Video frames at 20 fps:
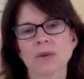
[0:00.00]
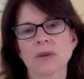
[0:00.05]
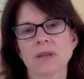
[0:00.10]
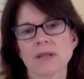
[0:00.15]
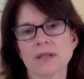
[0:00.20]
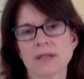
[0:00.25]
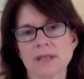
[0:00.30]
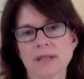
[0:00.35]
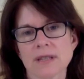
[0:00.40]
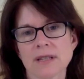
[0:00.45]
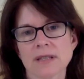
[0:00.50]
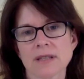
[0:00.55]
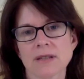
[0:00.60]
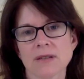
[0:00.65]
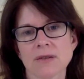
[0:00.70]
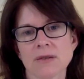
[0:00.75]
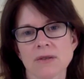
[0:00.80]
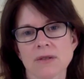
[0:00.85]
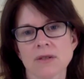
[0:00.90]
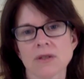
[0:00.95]
our instinct in
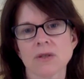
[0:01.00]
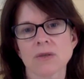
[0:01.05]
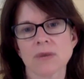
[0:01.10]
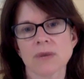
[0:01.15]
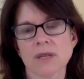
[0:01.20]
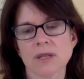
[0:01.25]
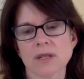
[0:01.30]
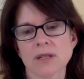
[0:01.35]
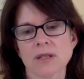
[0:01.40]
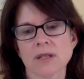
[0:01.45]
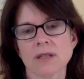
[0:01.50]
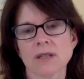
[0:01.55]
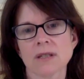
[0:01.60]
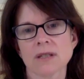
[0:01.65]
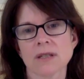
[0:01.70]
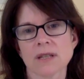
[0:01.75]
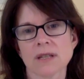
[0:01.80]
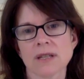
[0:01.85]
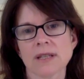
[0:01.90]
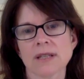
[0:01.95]
those
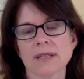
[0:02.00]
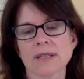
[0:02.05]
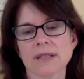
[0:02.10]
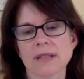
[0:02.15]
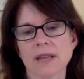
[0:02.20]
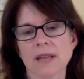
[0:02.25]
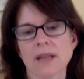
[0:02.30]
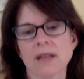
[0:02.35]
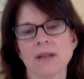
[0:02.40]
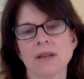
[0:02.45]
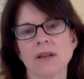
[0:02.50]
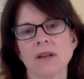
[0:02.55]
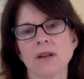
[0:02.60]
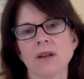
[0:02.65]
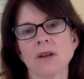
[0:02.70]
situations and instead